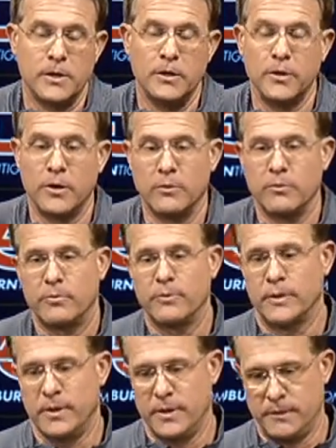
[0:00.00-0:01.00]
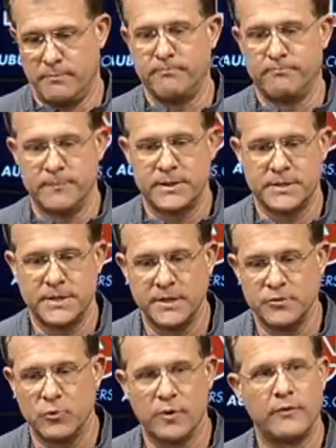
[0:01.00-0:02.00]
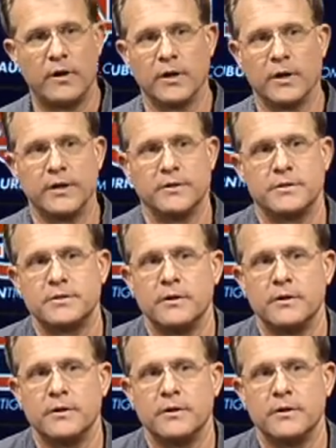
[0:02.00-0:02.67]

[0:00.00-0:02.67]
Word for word: You know, um, I said he's one of our leaders,